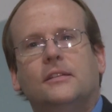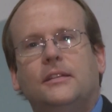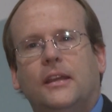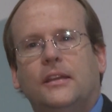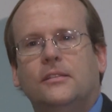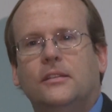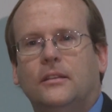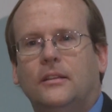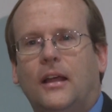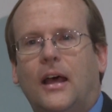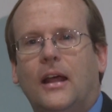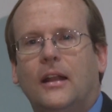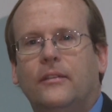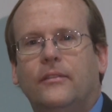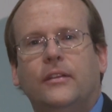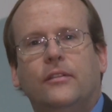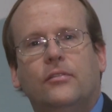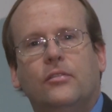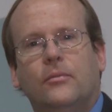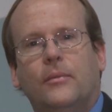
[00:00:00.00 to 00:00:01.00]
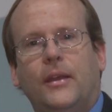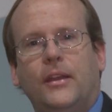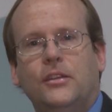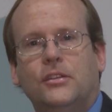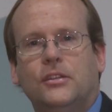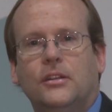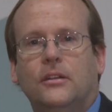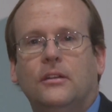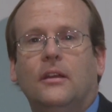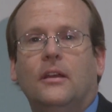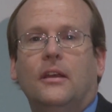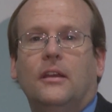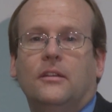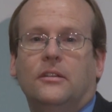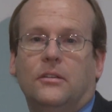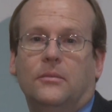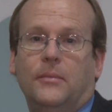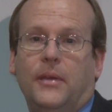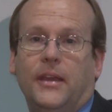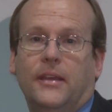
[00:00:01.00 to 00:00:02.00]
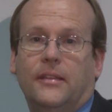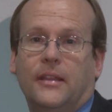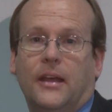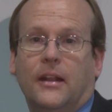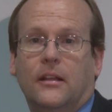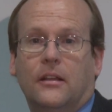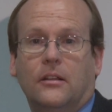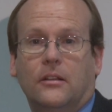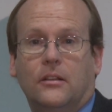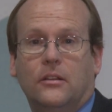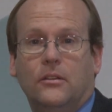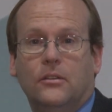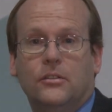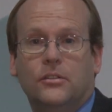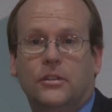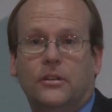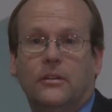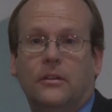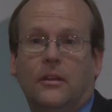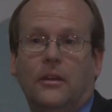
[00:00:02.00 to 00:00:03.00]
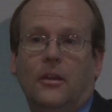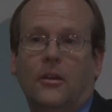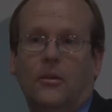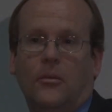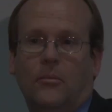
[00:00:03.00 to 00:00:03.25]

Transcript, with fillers: it takes a lot of information to make that conclusion.